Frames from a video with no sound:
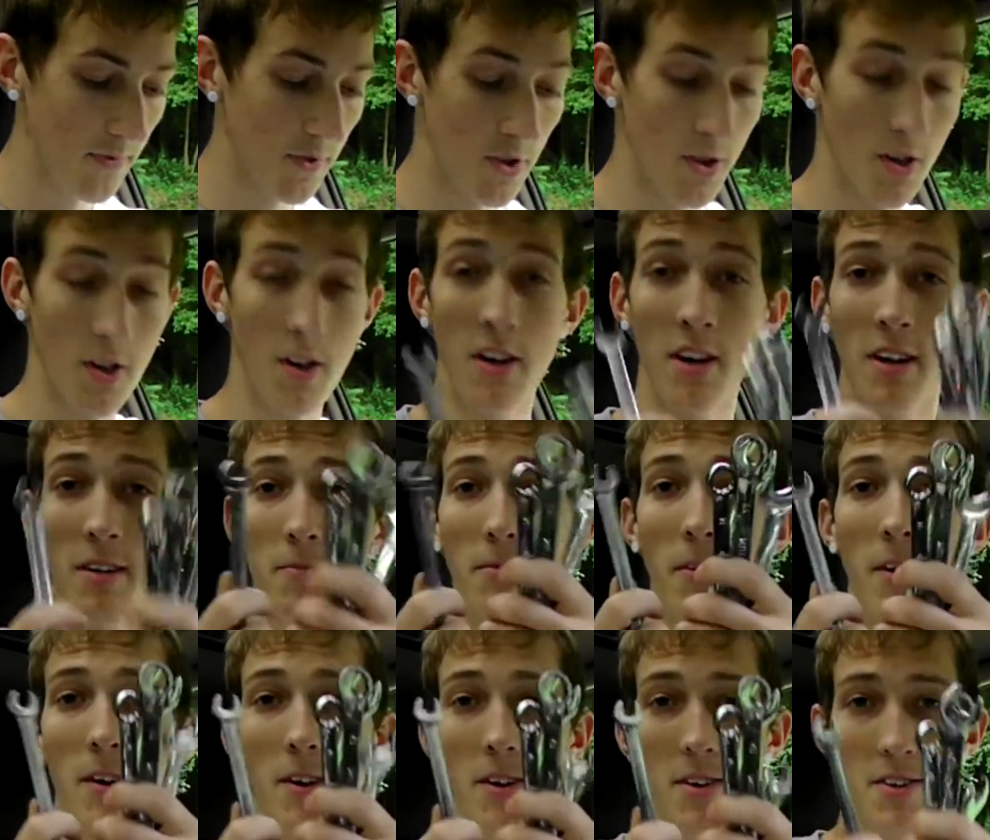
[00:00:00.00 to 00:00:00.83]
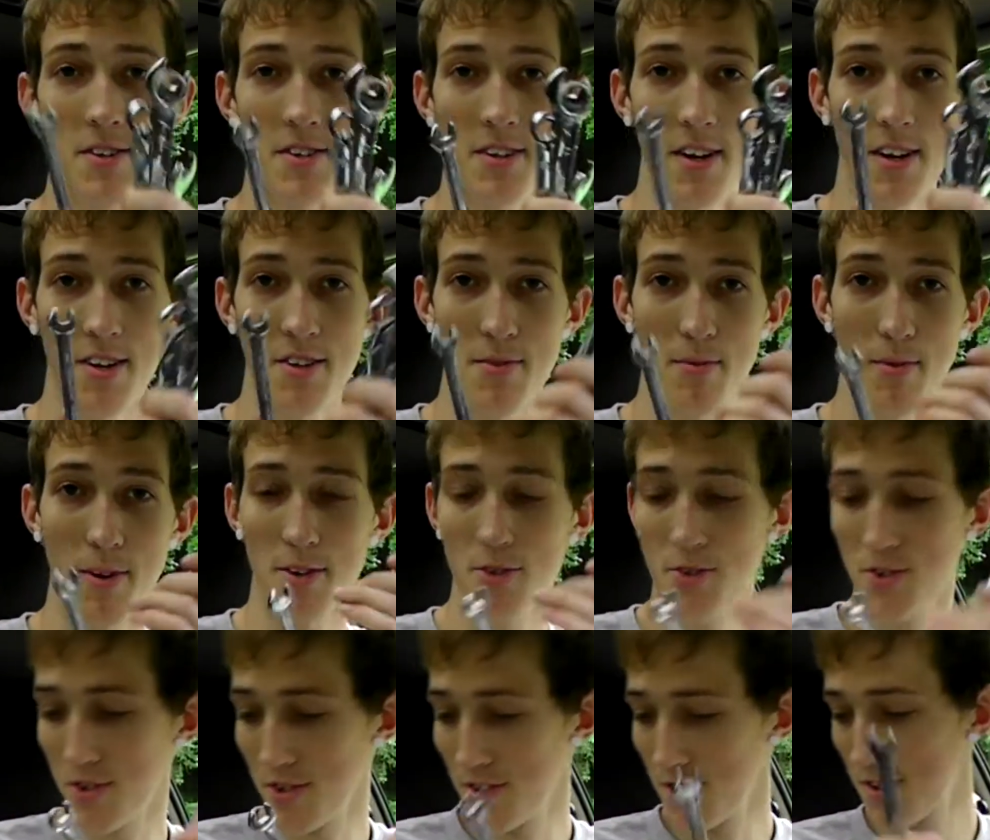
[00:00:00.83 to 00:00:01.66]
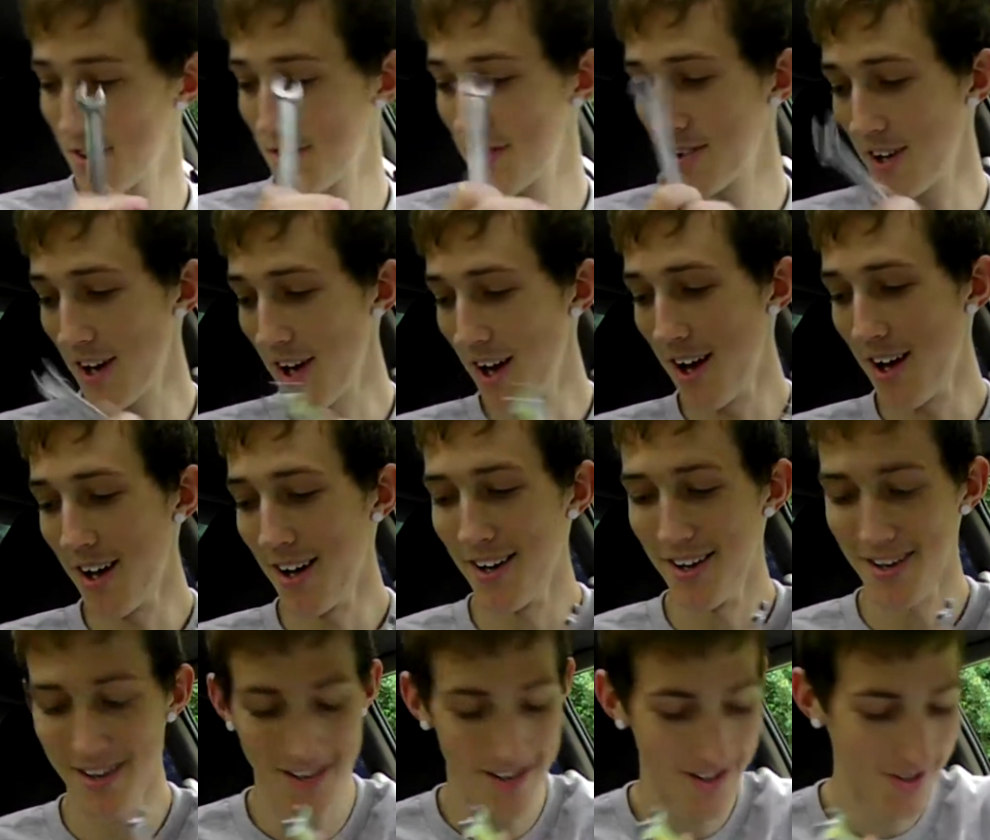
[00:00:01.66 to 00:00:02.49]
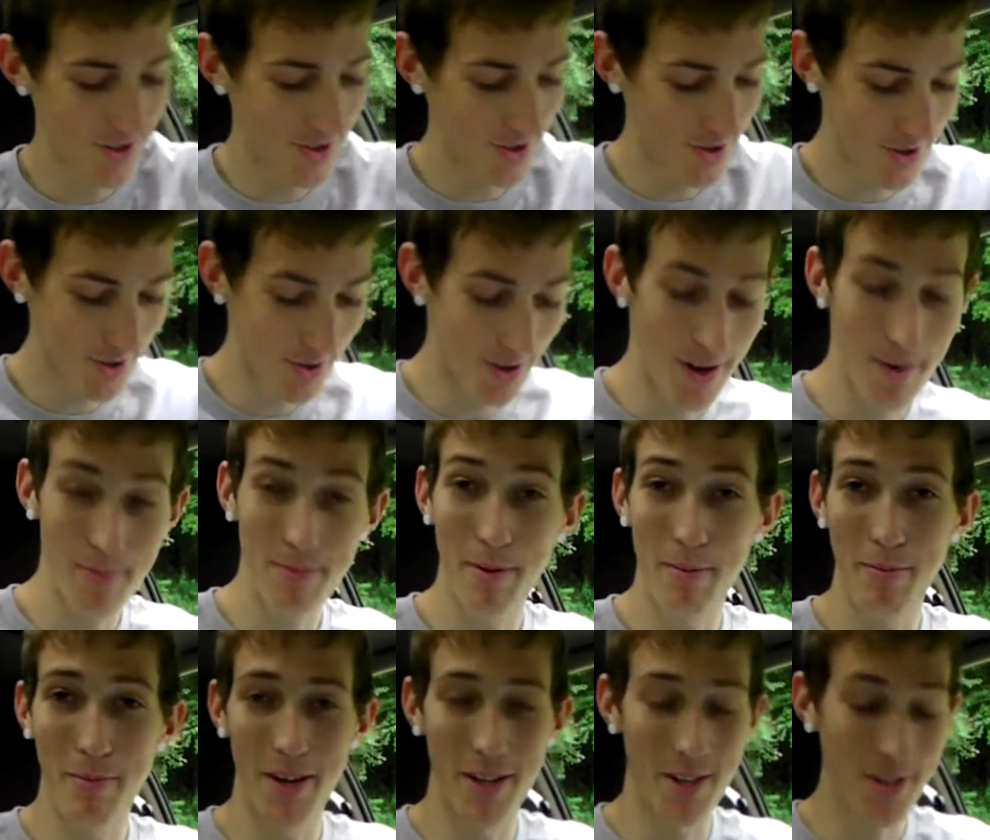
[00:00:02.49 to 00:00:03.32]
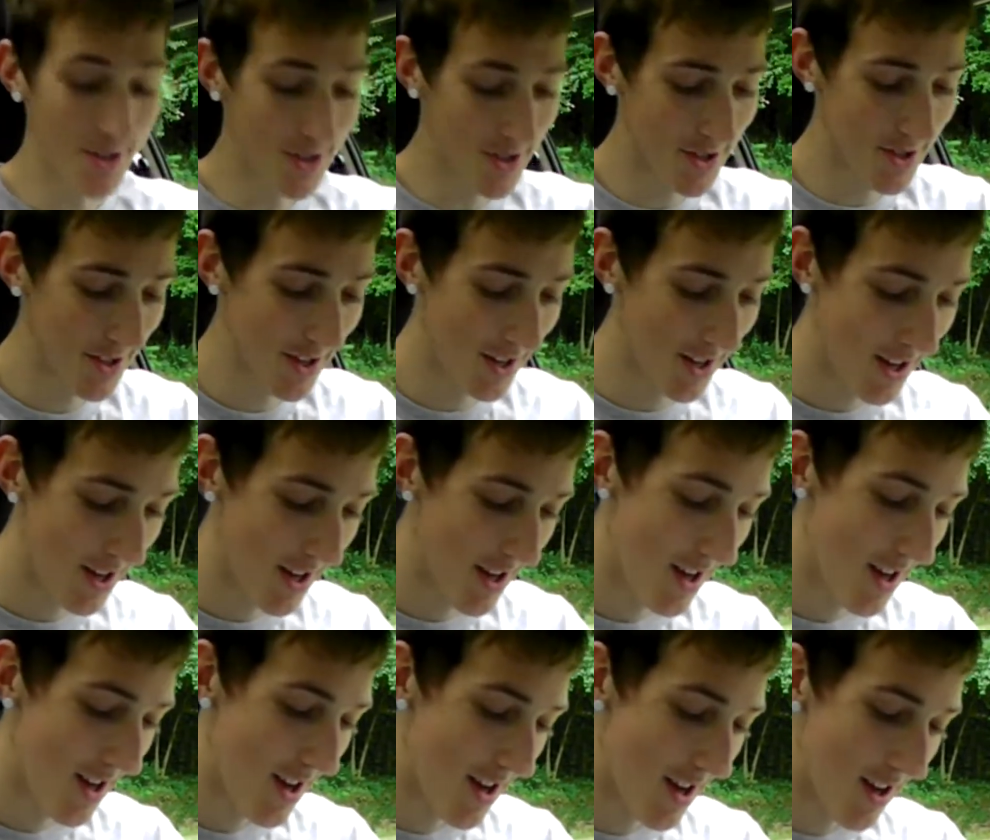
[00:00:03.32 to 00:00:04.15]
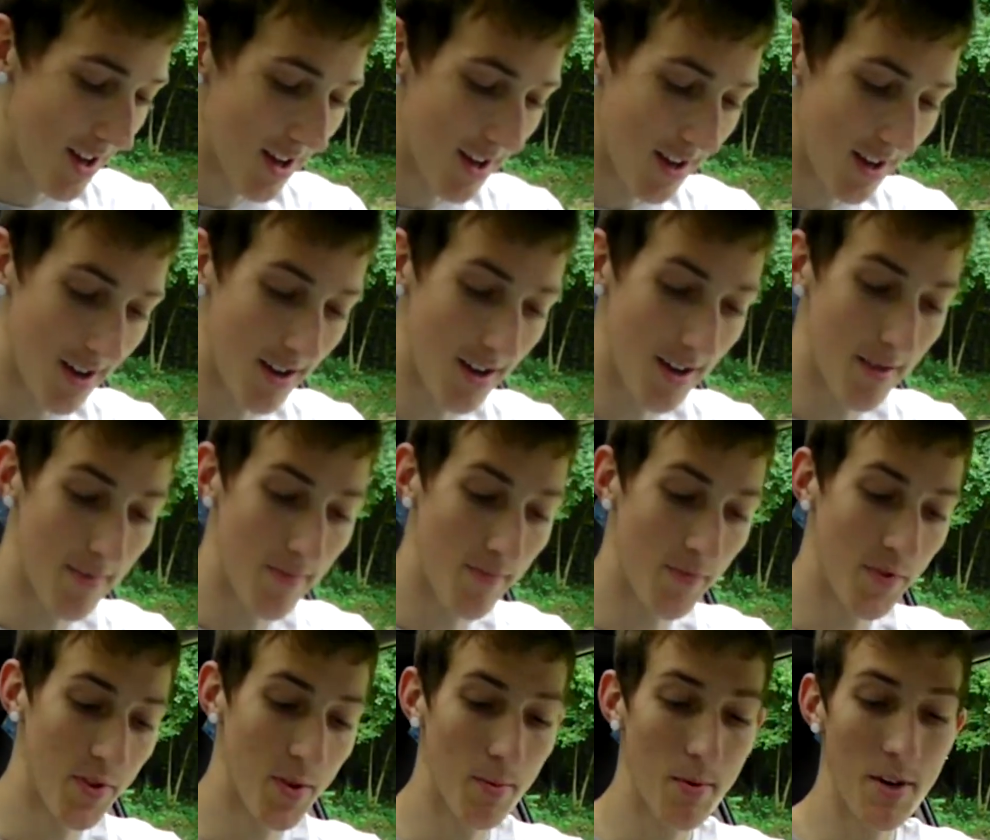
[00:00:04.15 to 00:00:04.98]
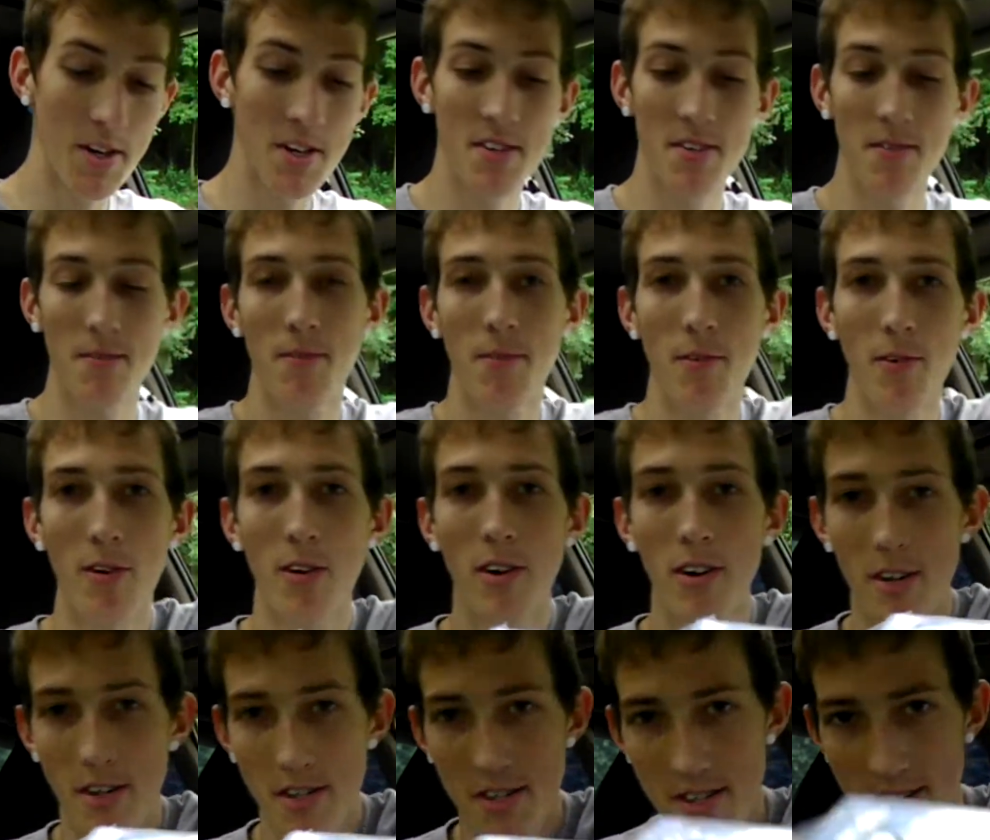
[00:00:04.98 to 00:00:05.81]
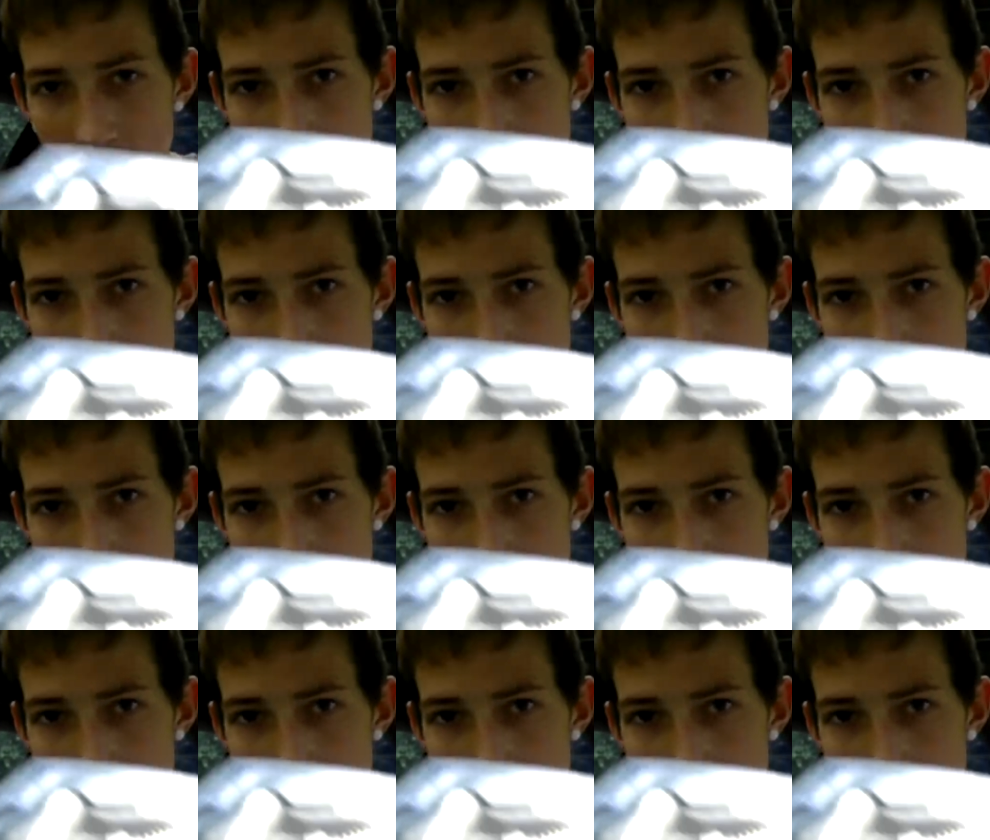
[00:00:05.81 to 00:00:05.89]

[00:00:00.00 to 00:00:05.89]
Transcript: you're going to need various size wrenches. I just grabbed a bunch. The reason for it is